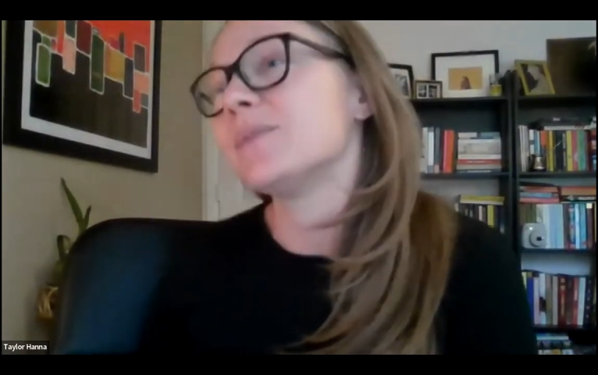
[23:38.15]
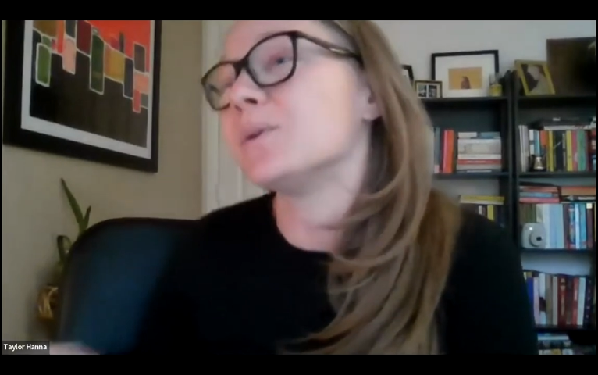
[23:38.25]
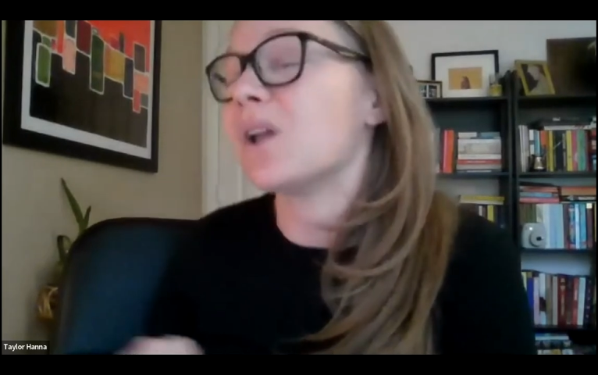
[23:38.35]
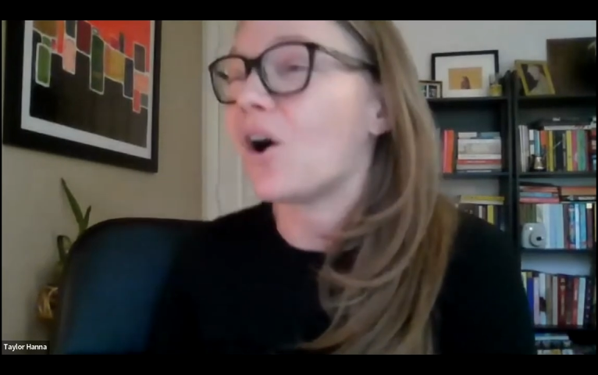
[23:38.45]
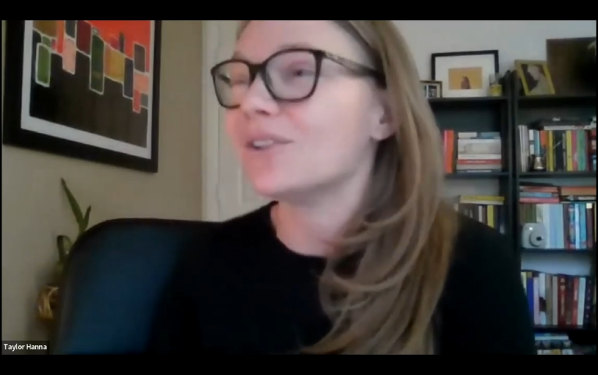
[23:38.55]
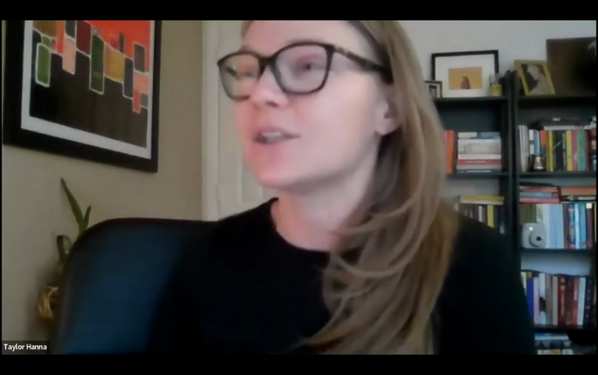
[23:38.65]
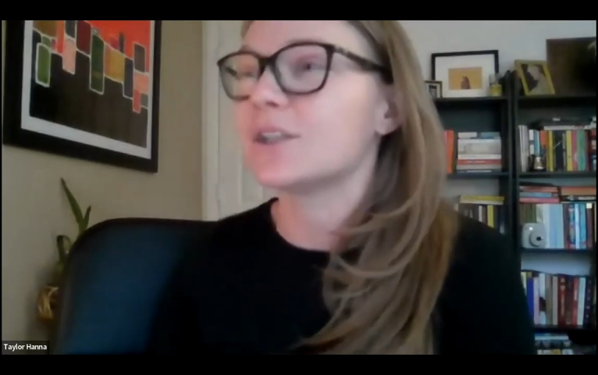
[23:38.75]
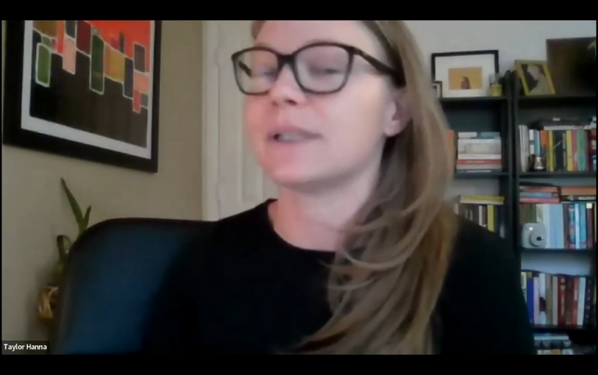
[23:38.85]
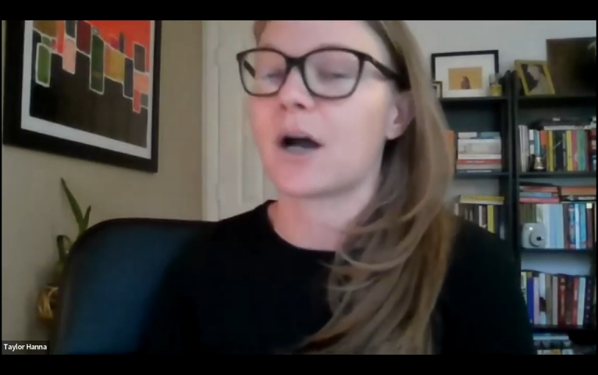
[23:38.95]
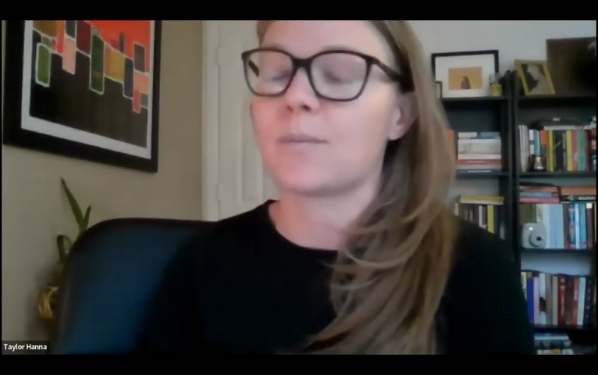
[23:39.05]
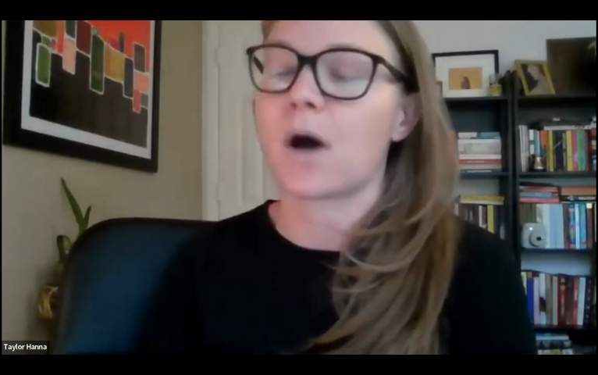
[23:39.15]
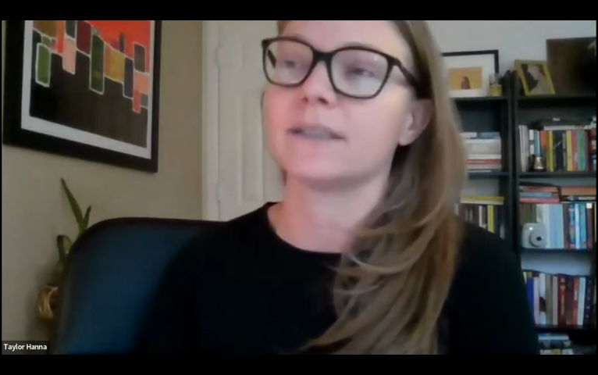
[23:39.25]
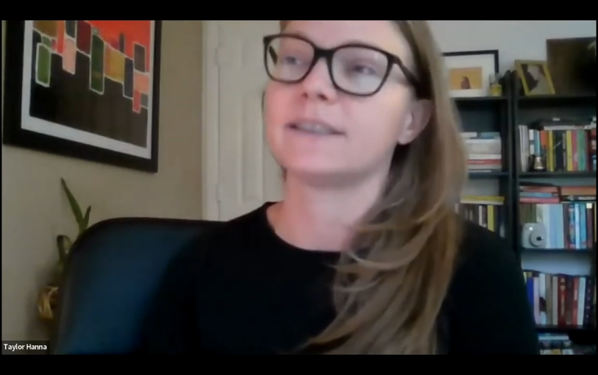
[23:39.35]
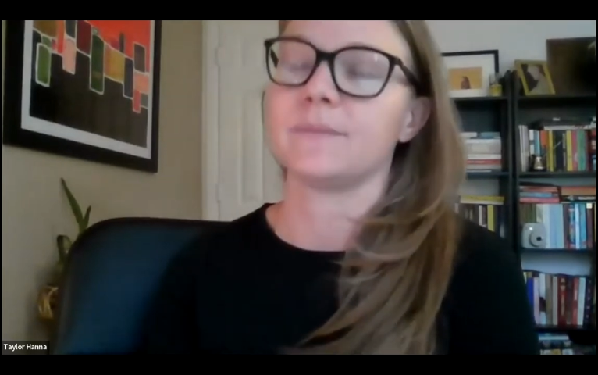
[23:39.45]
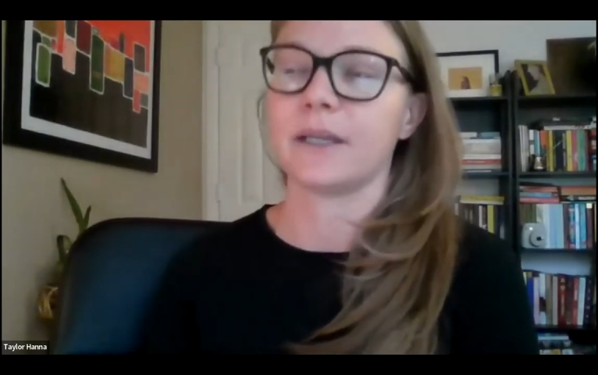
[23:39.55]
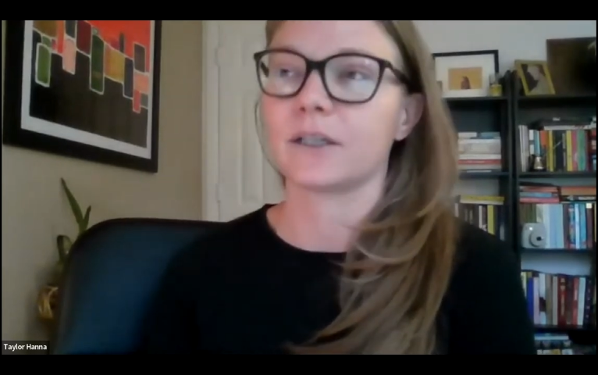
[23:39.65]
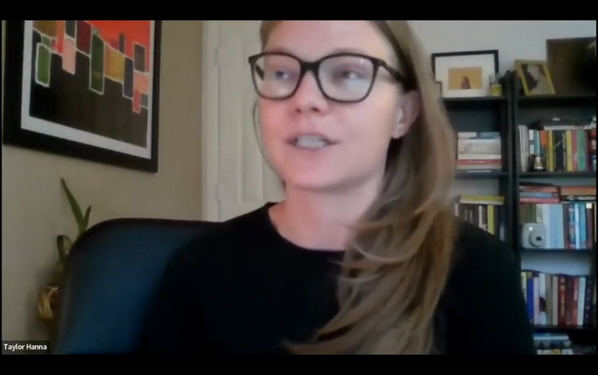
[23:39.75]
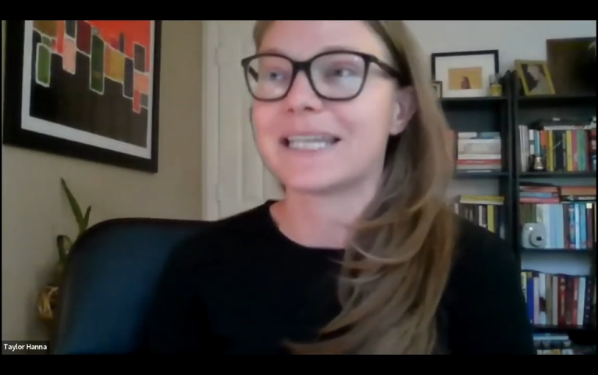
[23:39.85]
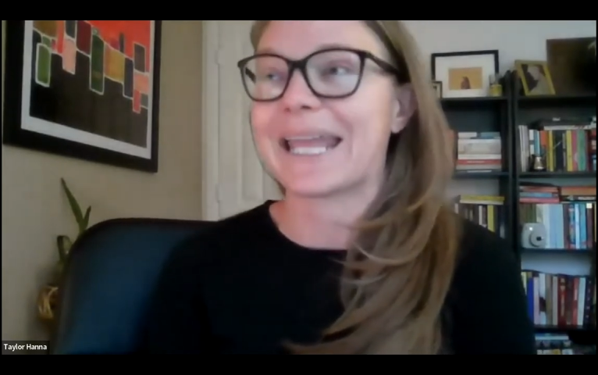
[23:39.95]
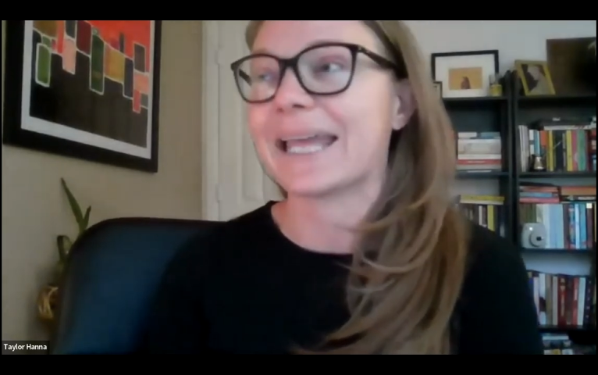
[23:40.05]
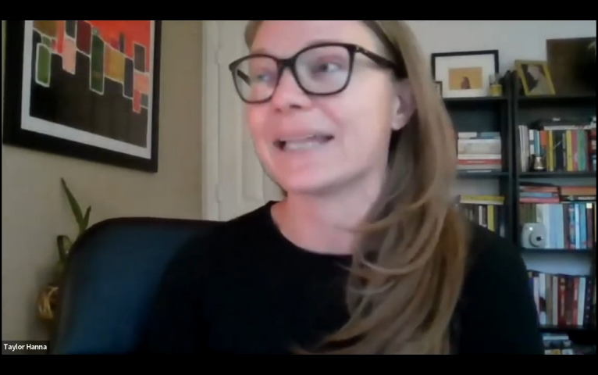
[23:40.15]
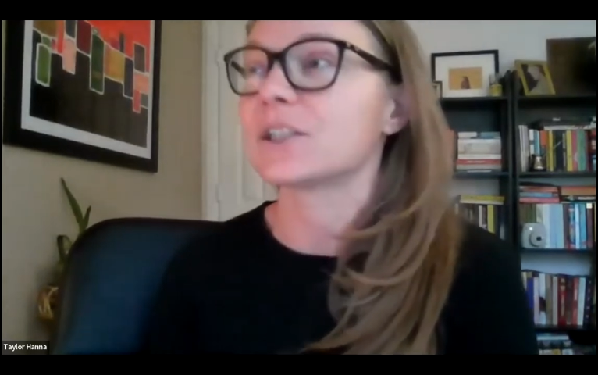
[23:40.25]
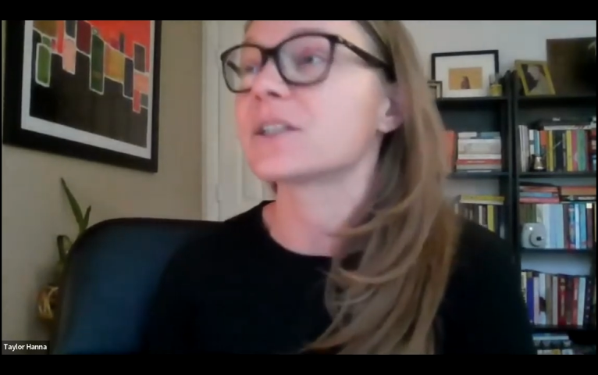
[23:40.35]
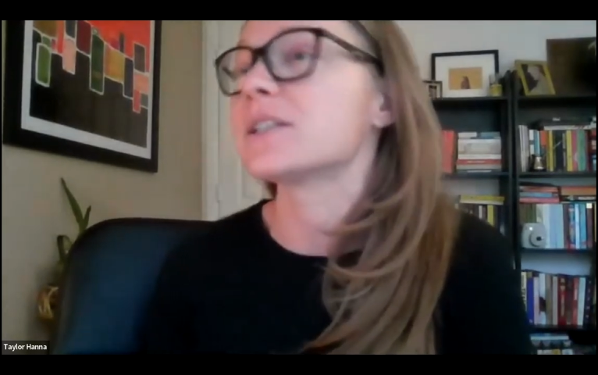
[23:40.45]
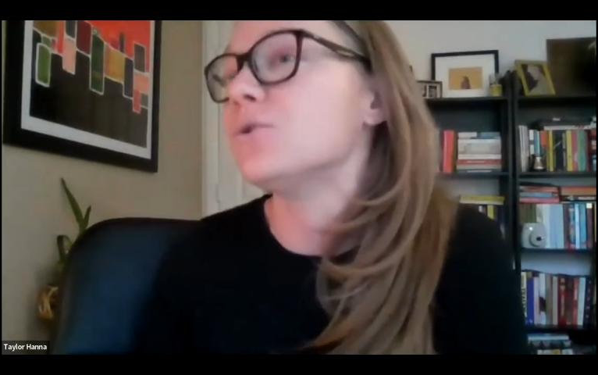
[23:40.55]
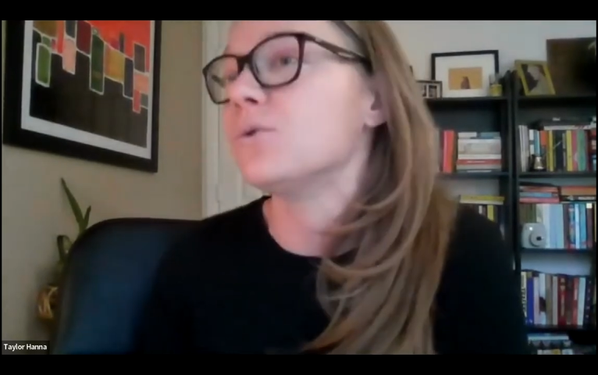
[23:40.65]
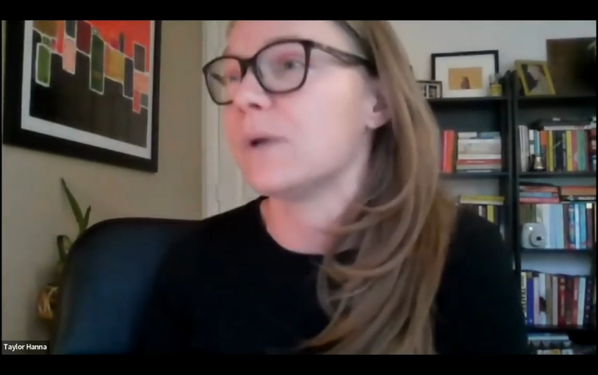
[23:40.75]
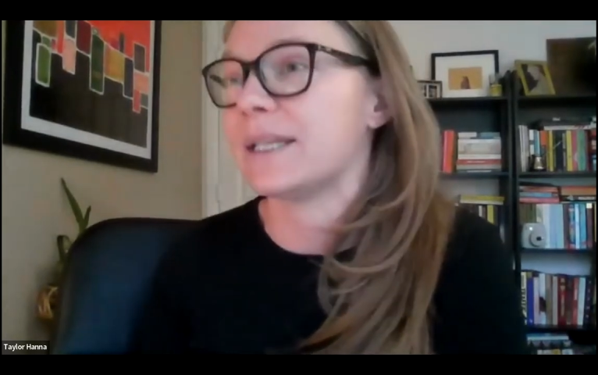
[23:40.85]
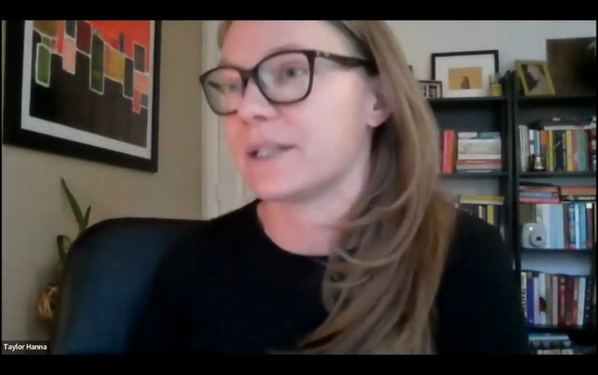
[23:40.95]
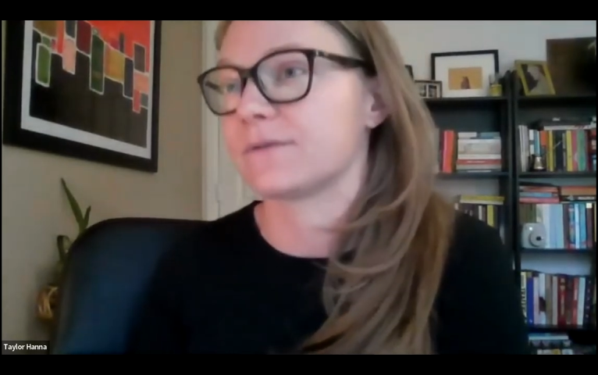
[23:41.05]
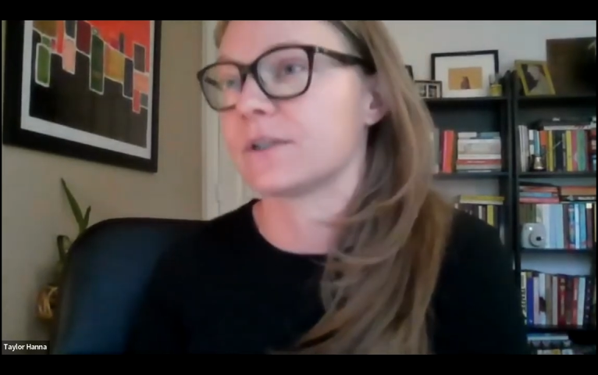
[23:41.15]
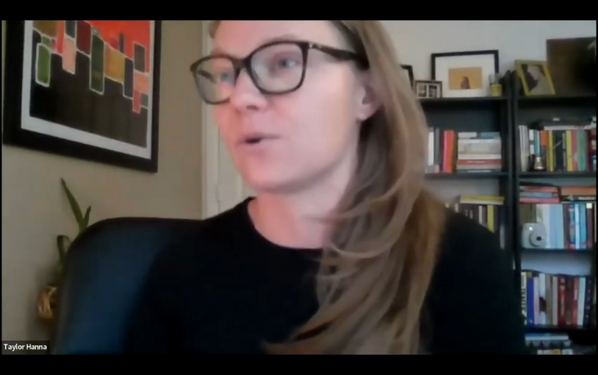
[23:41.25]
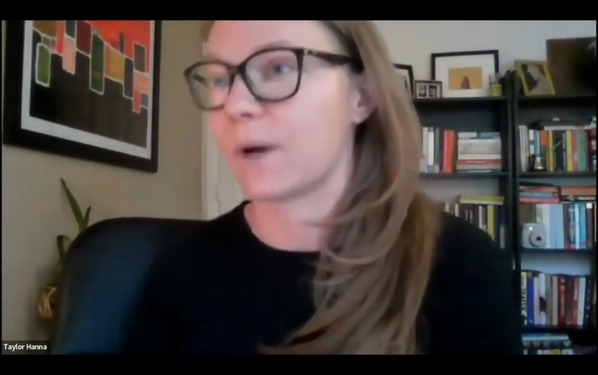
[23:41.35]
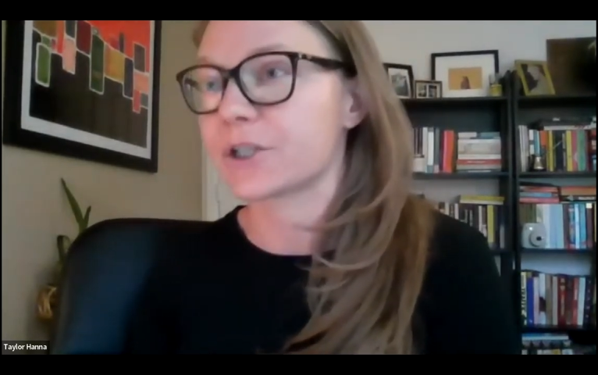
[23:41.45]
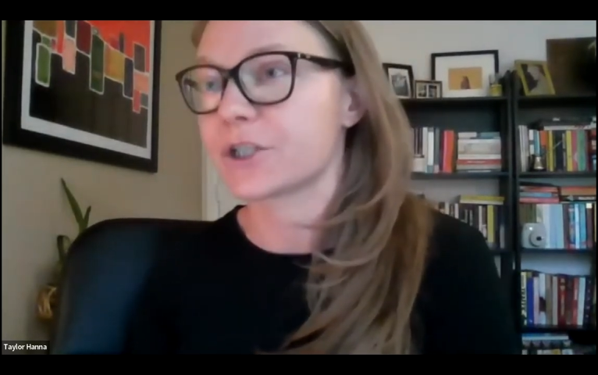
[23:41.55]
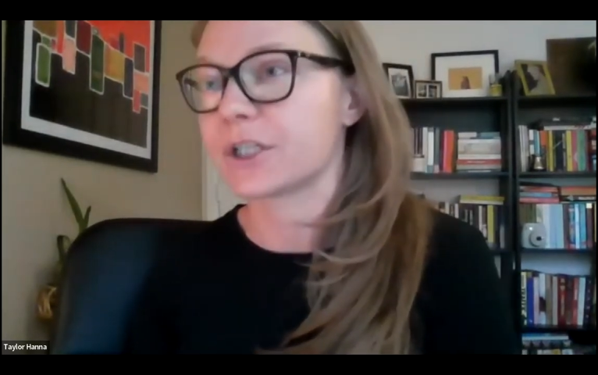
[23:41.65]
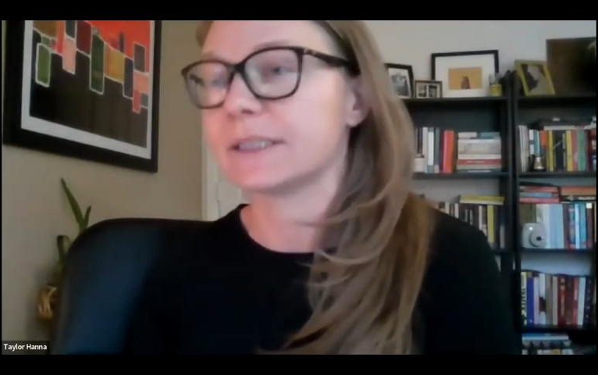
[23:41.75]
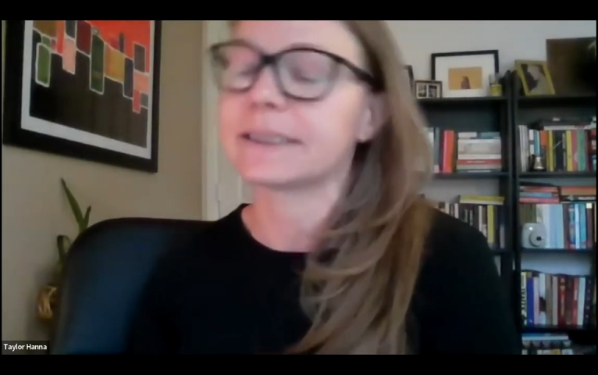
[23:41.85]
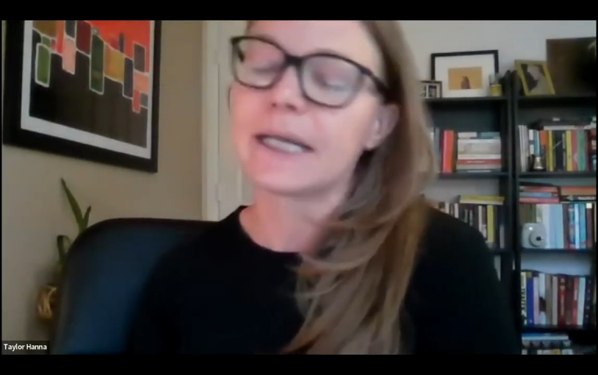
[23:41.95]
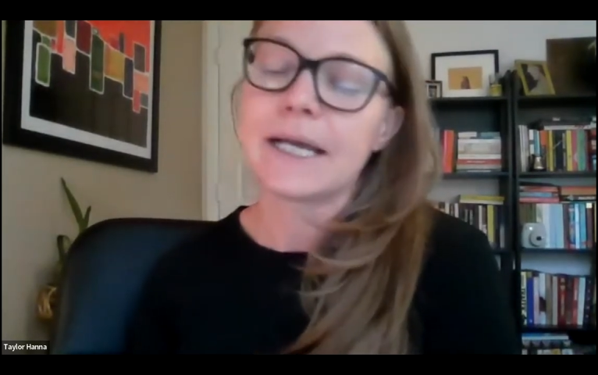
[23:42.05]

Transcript: but will also allow policymakers to answer new and different questions.